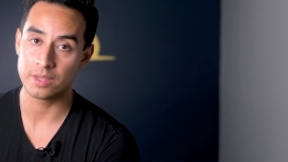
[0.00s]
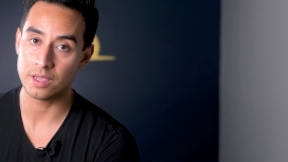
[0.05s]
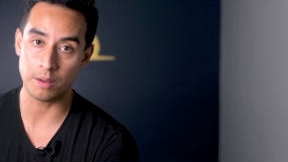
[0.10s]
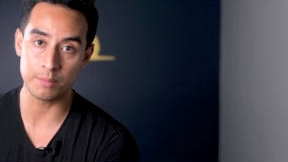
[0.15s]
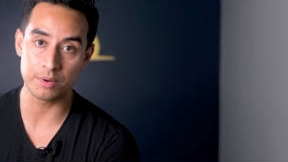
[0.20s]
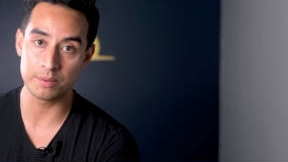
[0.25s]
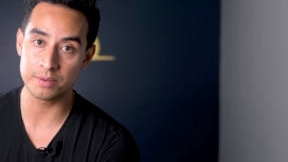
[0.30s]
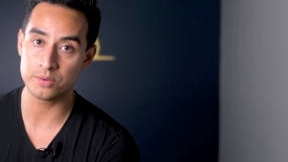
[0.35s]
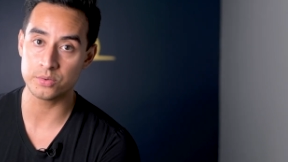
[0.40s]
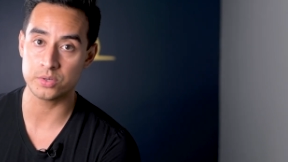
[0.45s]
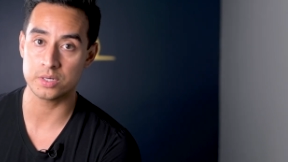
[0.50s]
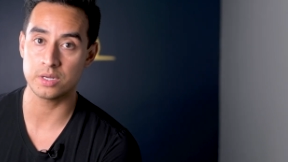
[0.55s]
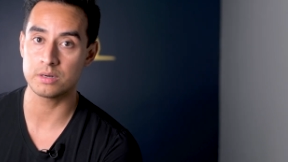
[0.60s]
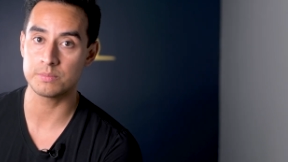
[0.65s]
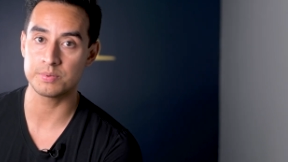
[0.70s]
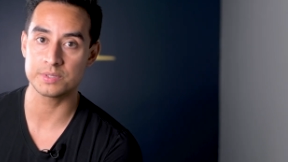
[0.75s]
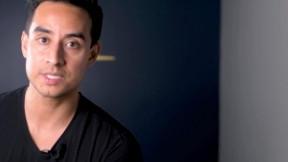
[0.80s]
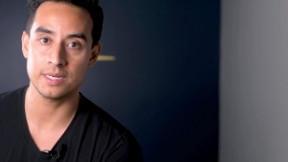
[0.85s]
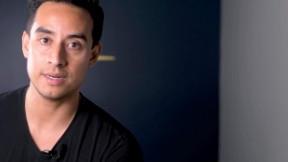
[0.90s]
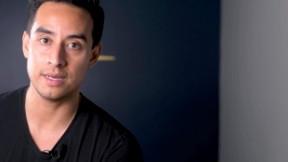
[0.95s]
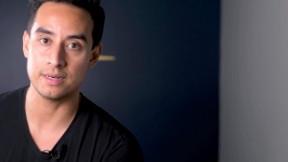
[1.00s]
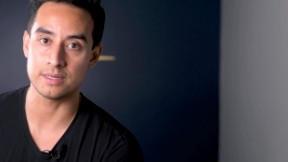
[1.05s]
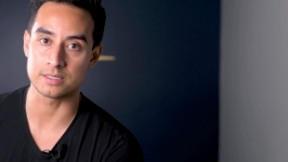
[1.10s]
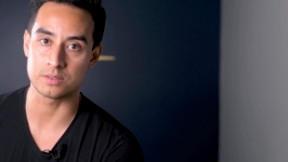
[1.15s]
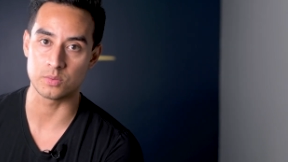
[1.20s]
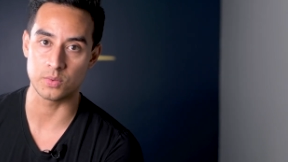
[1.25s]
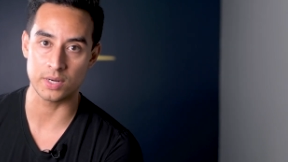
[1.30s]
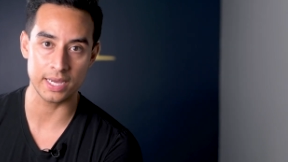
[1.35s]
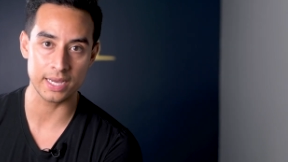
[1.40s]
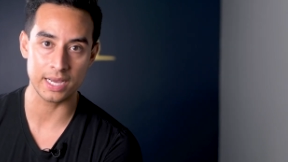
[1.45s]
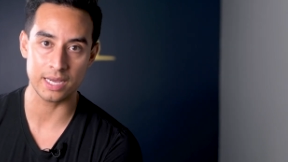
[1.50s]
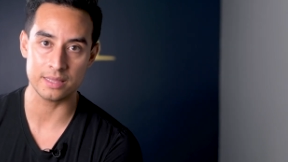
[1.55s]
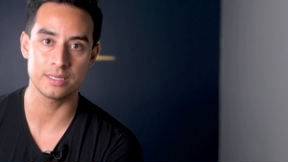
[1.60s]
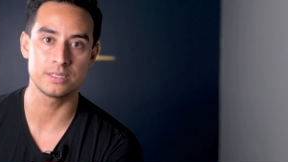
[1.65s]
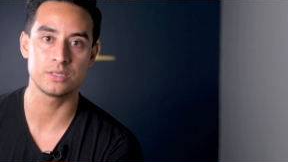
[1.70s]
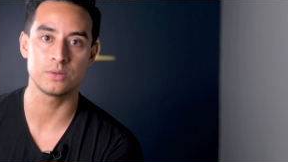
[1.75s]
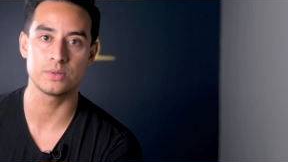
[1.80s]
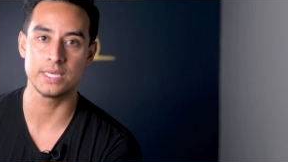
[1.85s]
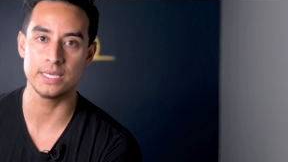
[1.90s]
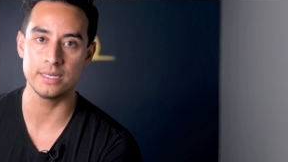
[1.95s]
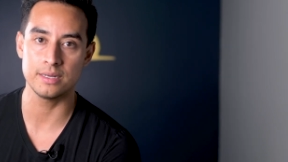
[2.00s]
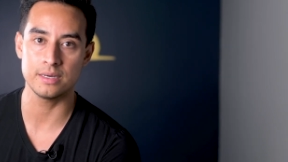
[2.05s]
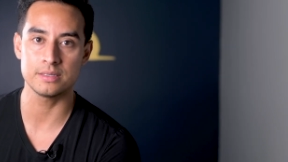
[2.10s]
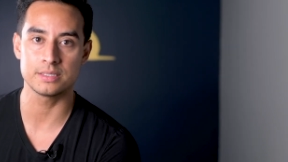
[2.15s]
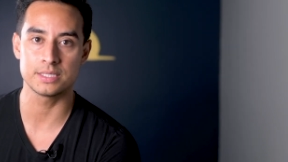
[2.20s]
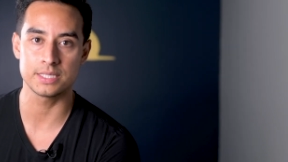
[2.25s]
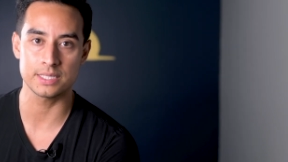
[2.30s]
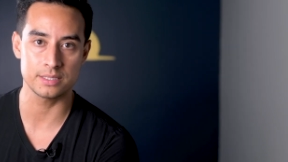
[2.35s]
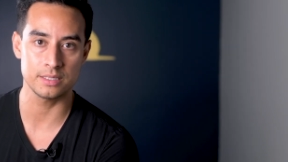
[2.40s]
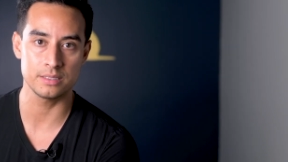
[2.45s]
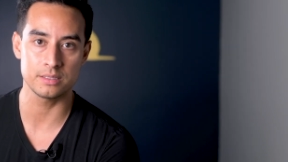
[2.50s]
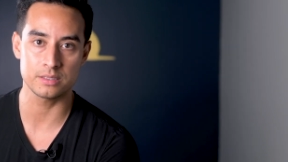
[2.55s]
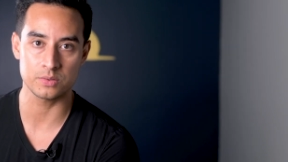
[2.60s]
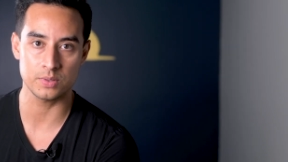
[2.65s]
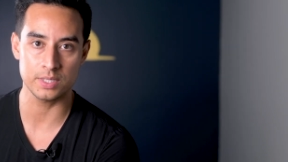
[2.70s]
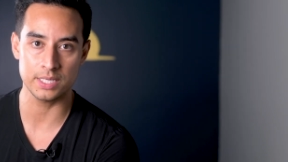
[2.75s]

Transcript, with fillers: I'm gonna be one hundred percent honest. When I got the Tokina sixteen to